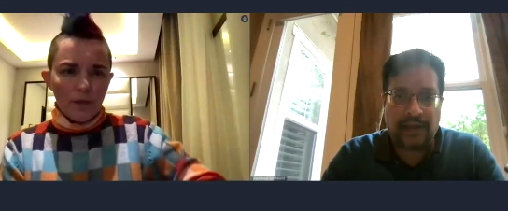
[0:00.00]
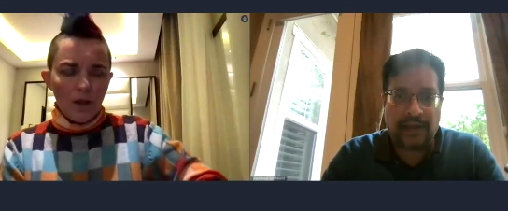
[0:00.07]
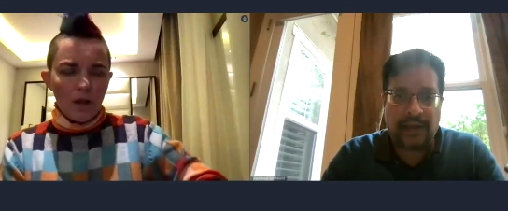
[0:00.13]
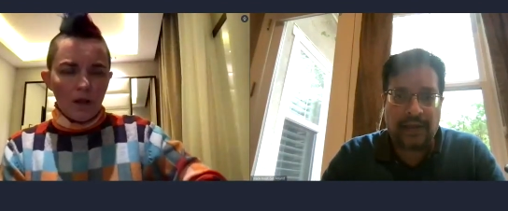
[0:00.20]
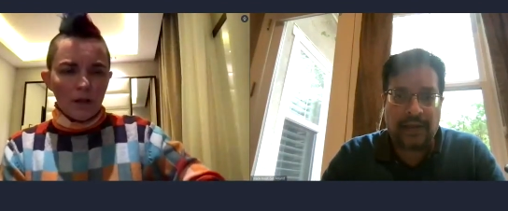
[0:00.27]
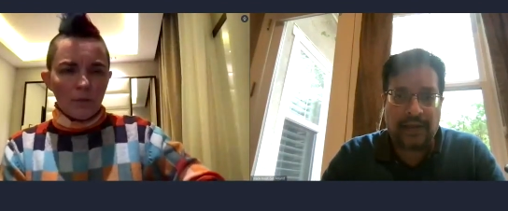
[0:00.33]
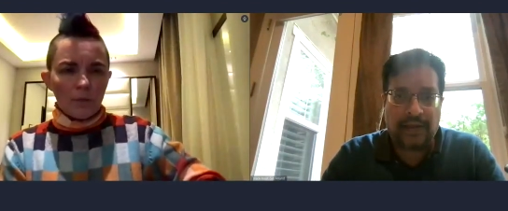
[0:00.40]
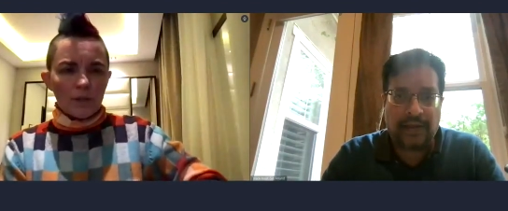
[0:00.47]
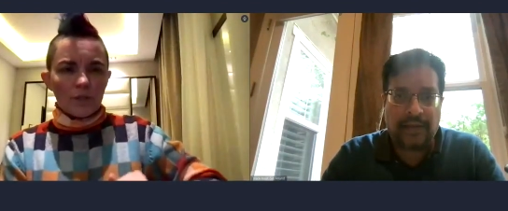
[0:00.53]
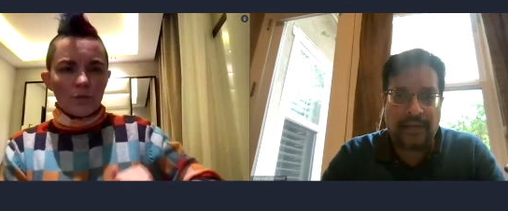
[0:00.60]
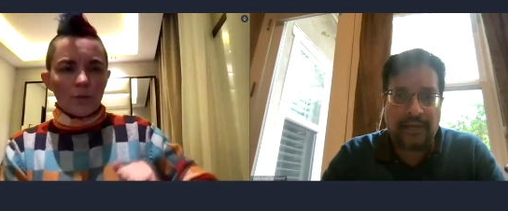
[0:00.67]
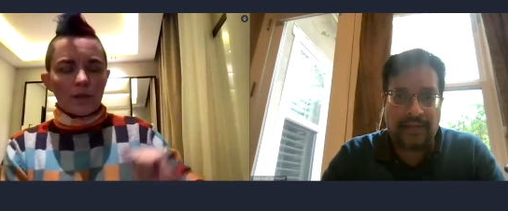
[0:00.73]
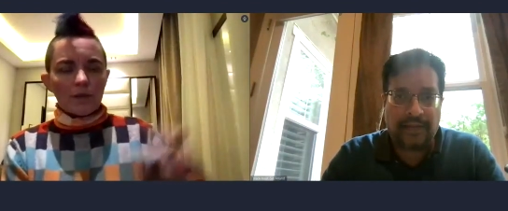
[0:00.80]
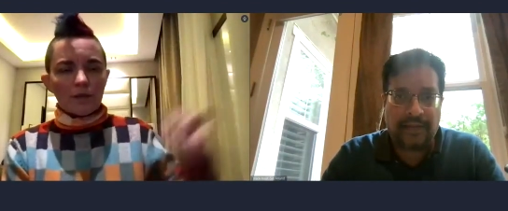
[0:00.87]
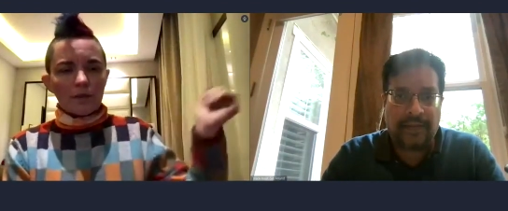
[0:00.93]
Speaker 1: all at once
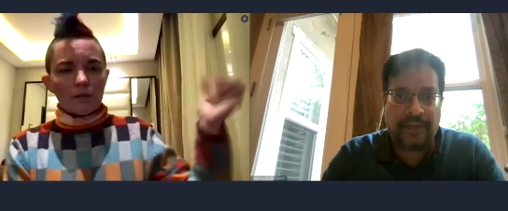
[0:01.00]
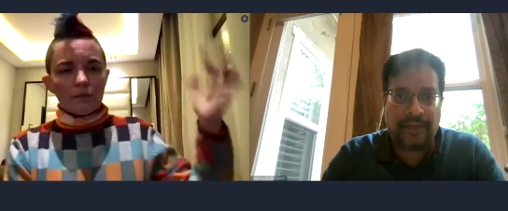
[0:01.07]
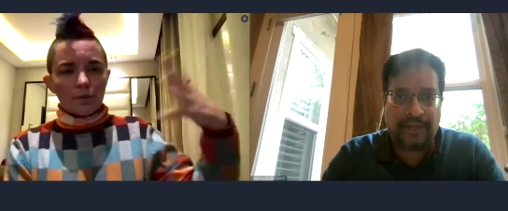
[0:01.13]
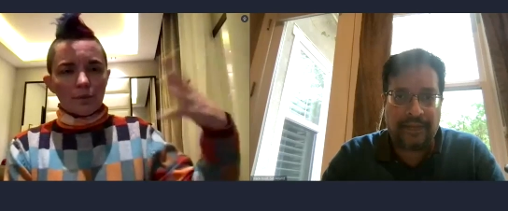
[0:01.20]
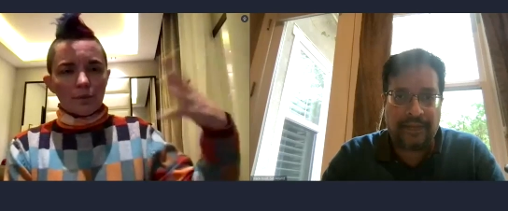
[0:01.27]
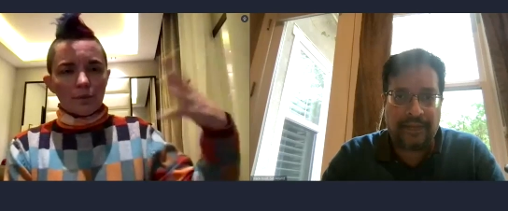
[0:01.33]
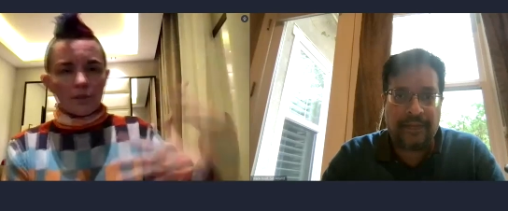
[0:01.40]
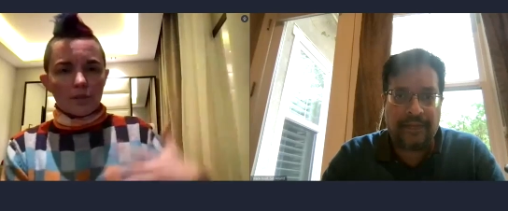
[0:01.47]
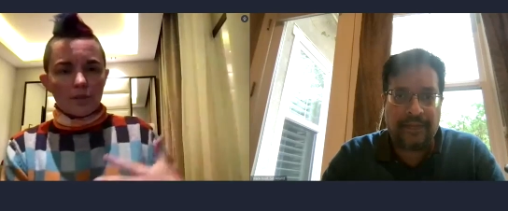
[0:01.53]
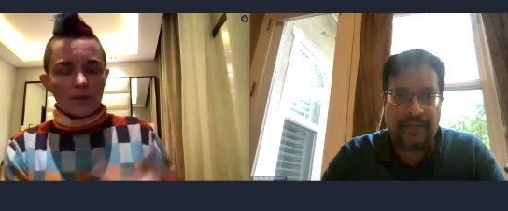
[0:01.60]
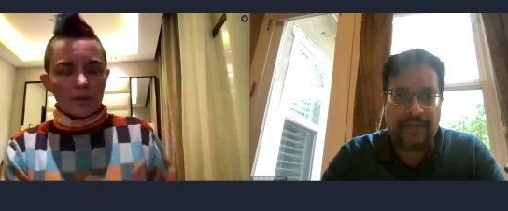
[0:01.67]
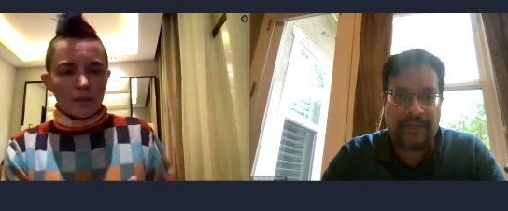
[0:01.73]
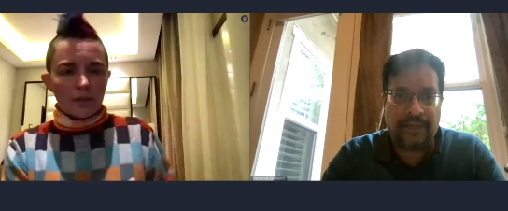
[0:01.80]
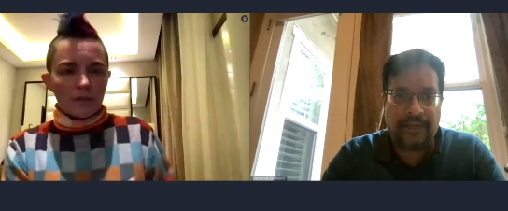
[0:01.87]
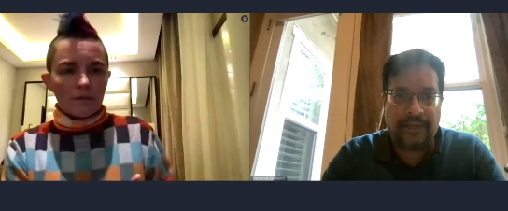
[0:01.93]
when the when the
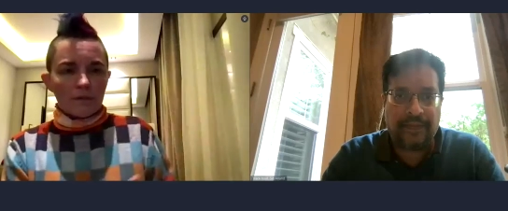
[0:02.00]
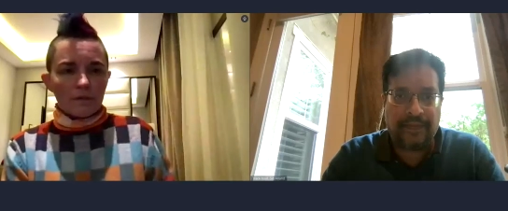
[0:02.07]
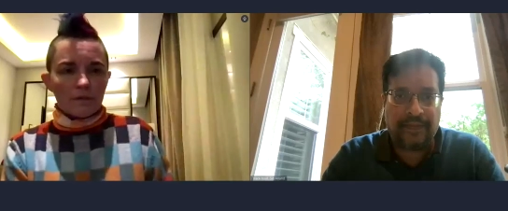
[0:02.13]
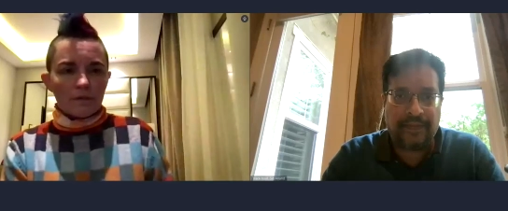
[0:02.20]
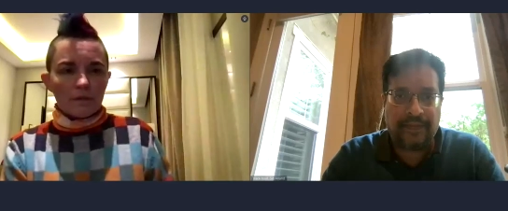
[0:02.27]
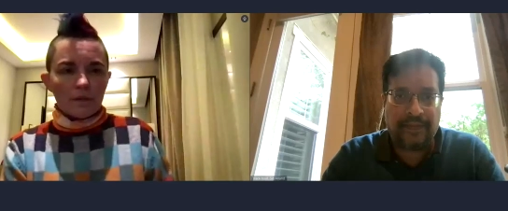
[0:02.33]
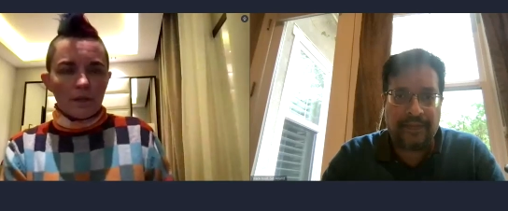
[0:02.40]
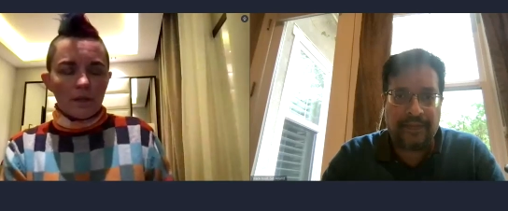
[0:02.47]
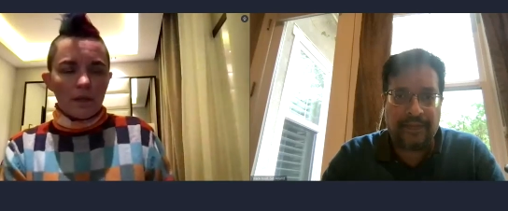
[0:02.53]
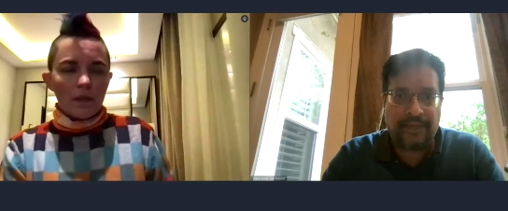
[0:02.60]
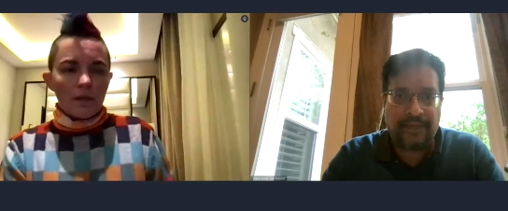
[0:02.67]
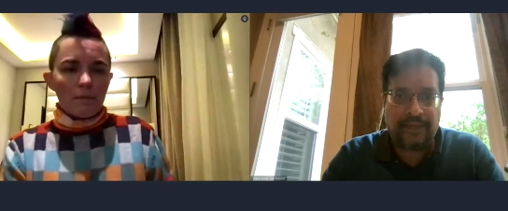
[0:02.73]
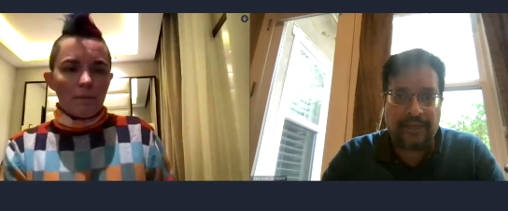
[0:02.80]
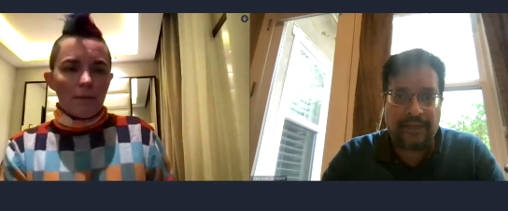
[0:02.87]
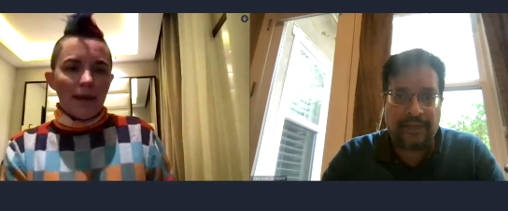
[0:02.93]
results have
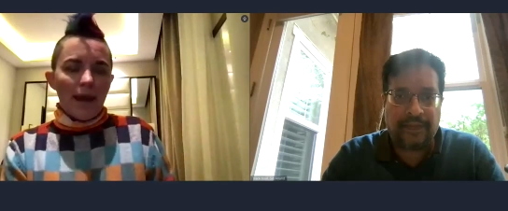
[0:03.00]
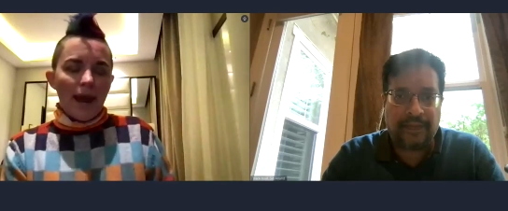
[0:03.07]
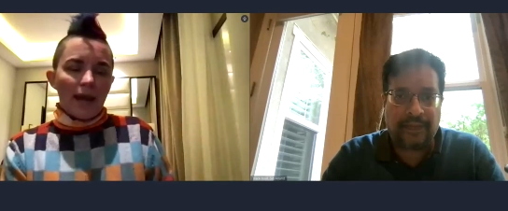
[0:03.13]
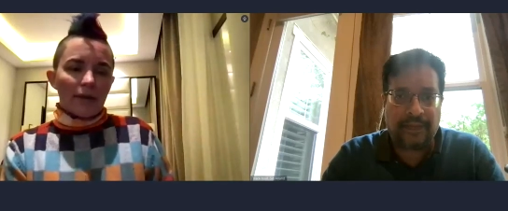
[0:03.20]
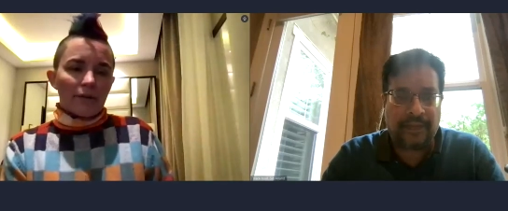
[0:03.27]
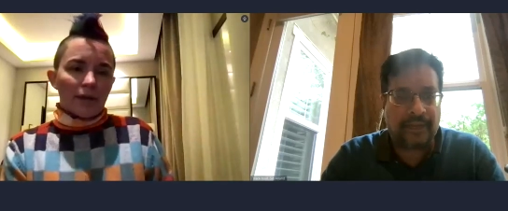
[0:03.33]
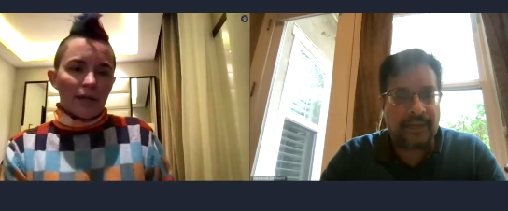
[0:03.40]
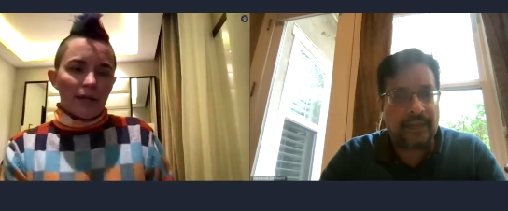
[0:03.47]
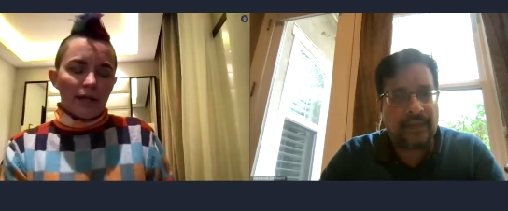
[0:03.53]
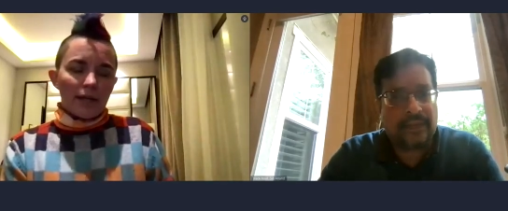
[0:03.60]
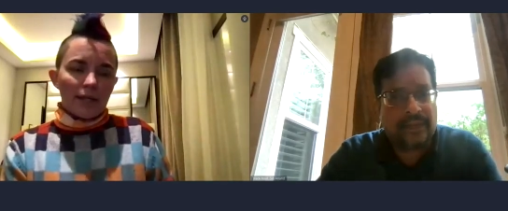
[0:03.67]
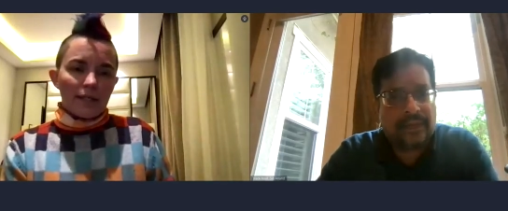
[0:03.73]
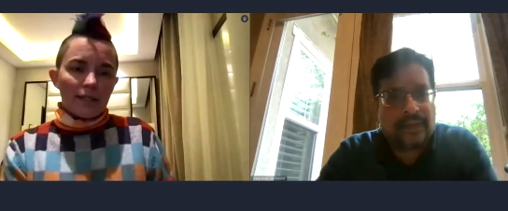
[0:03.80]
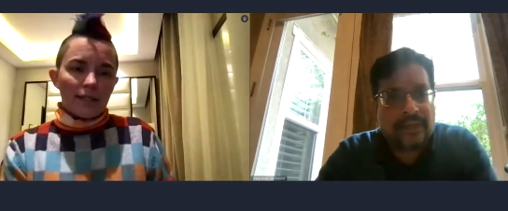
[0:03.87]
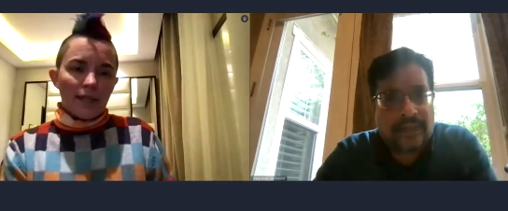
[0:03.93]
been aggregated
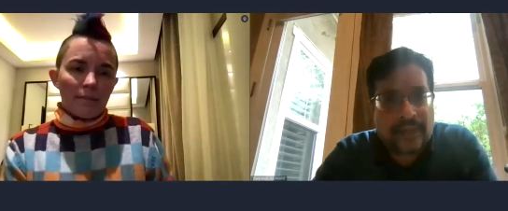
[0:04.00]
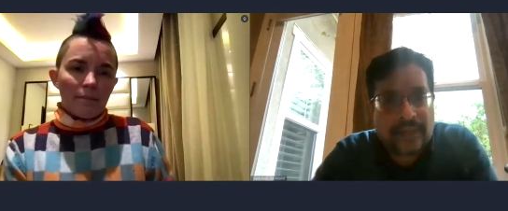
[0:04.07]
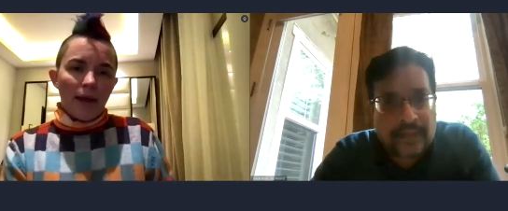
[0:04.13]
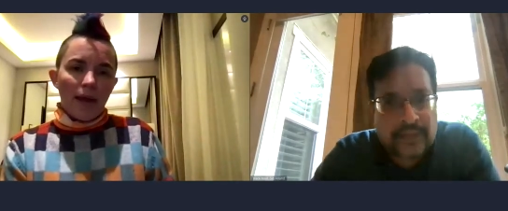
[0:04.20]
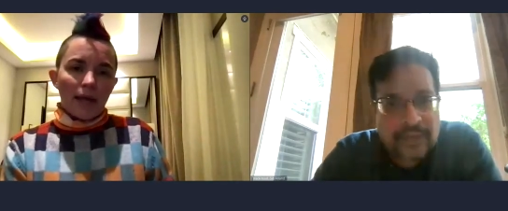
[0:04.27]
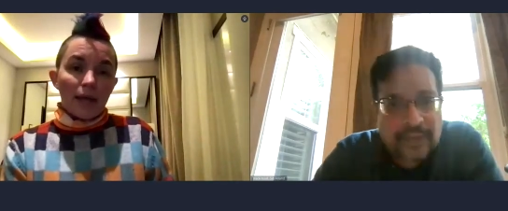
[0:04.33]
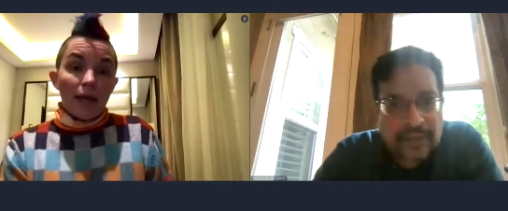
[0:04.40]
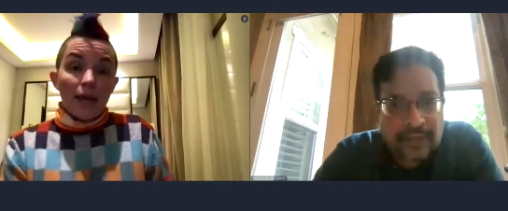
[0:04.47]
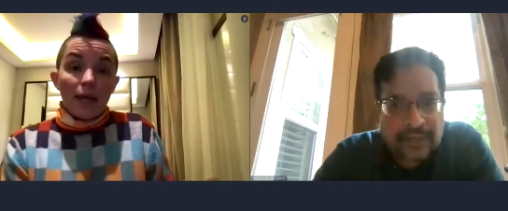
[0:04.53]
and sent back.